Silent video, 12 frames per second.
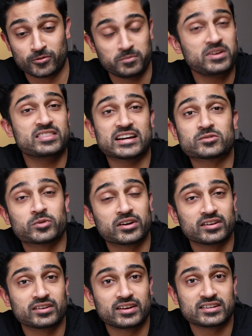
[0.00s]
for me, that's
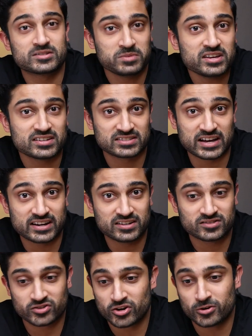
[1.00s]
what gets me
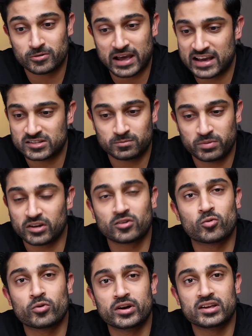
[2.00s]
excited. So as
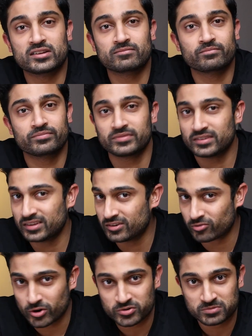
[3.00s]
Bitcoin
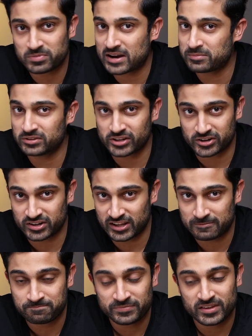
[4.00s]
grows in
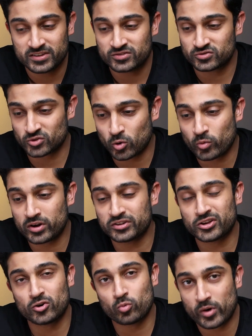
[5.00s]
popularity, so
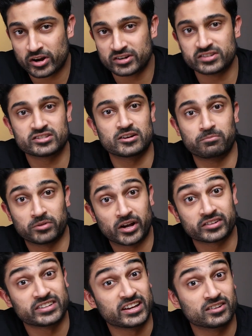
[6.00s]
will the awareness of
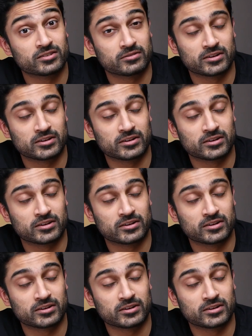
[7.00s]
blockchain